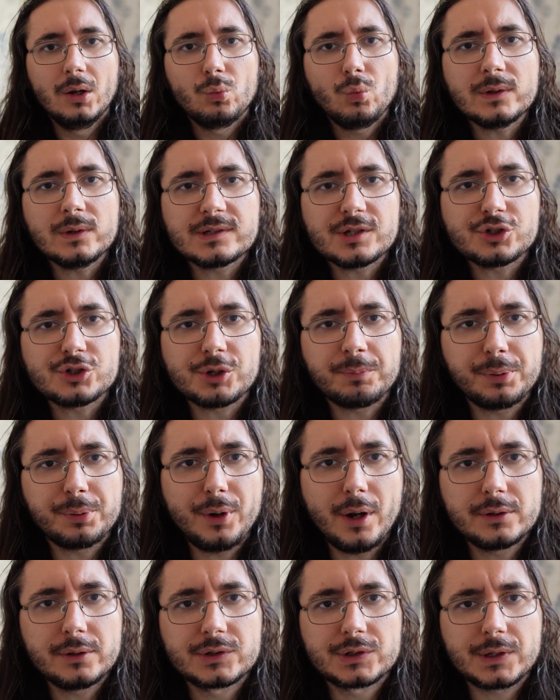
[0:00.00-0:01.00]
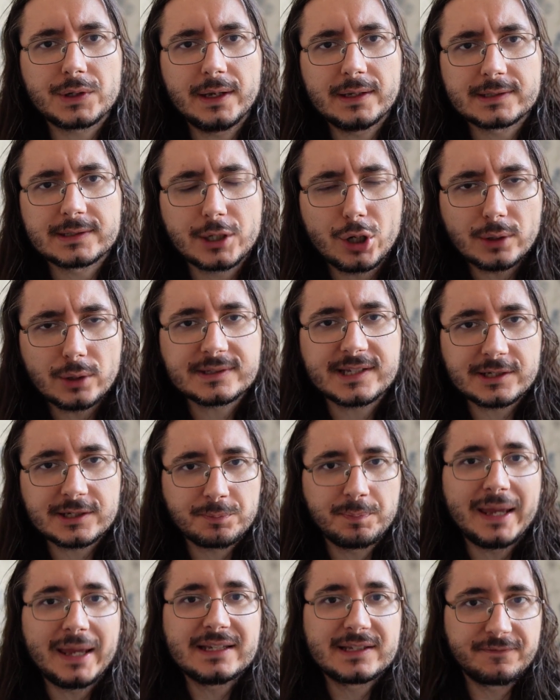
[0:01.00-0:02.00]
One such approach is
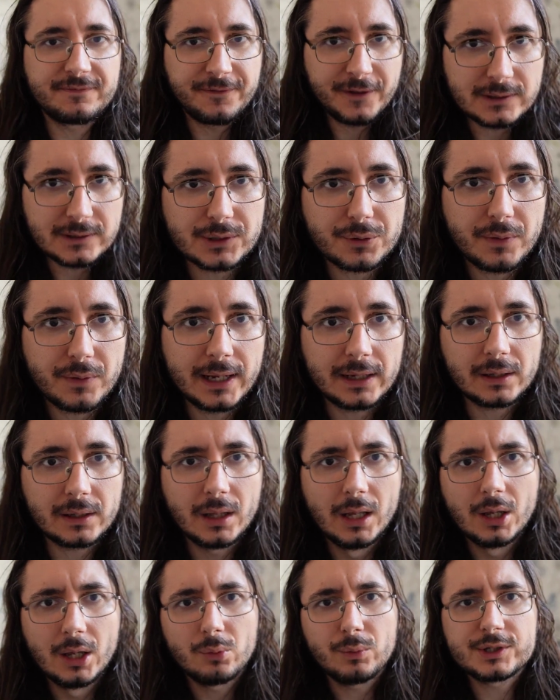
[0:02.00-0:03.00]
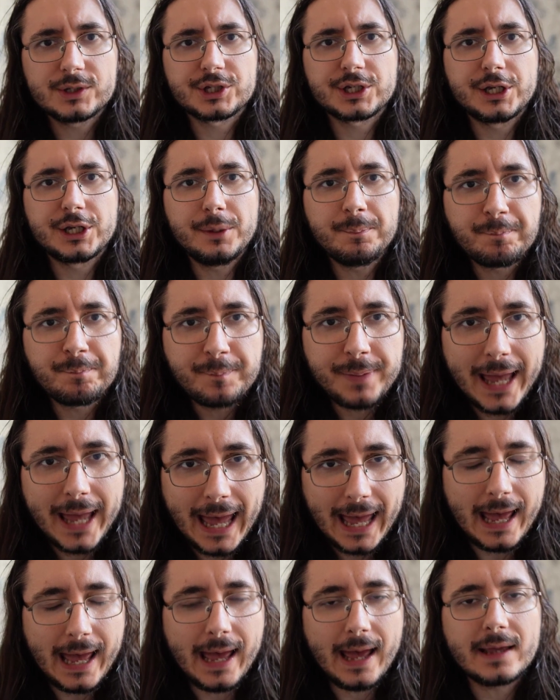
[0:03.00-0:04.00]
content-based filtering, which
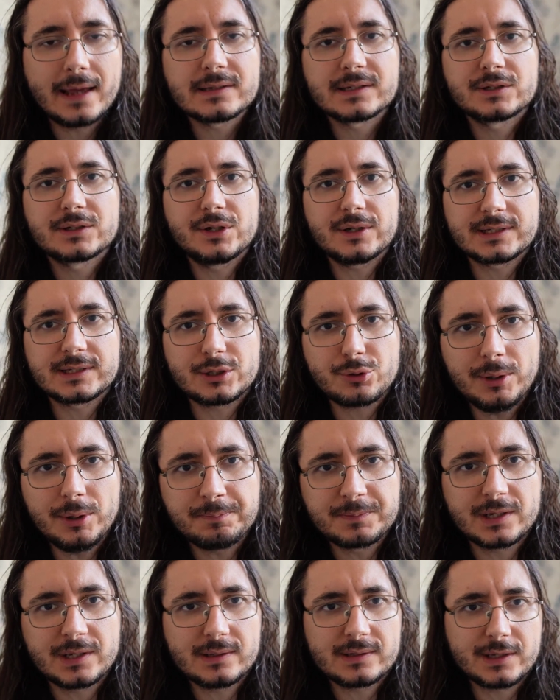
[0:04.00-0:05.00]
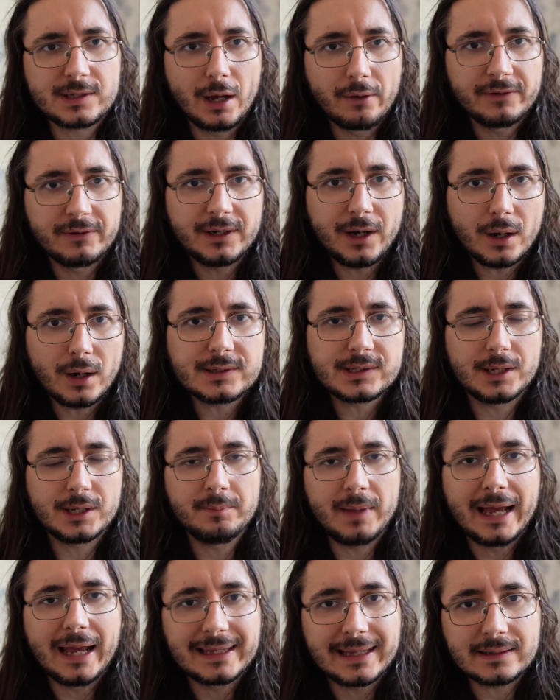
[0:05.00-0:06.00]
compares descriptors of an
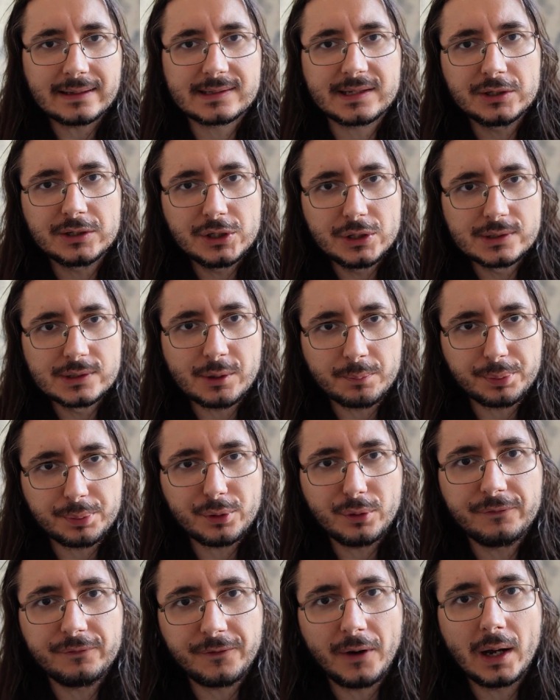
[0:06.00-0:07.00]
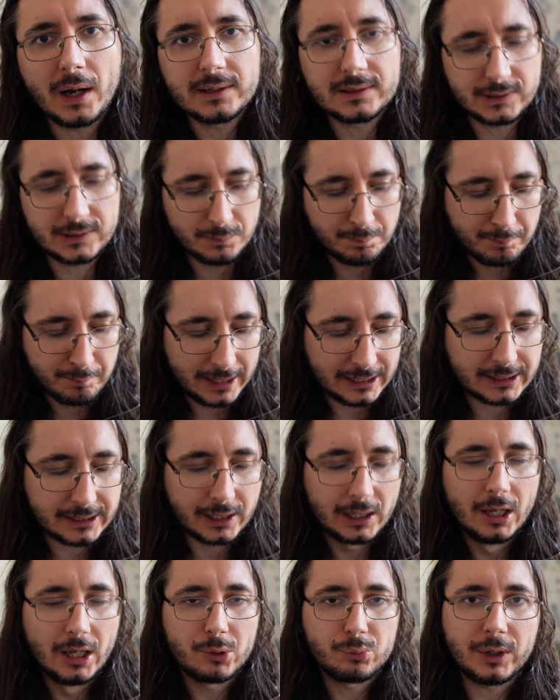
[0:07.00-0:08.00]
item against a user profile to
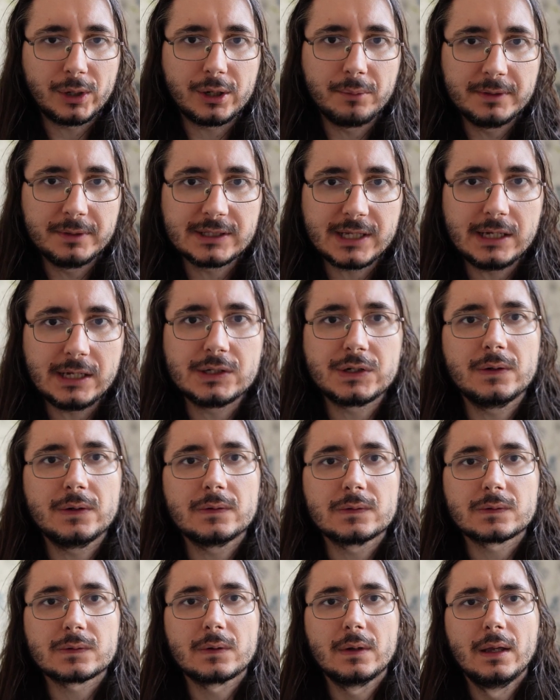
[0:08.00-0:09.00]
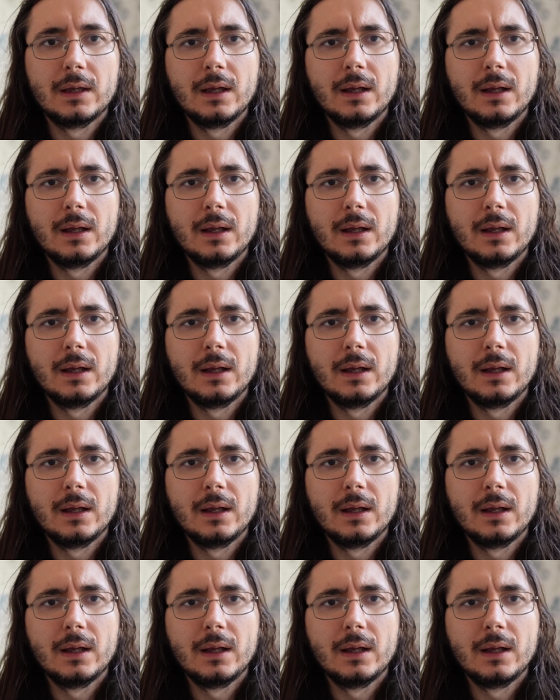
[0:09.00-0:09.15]
make recommendations.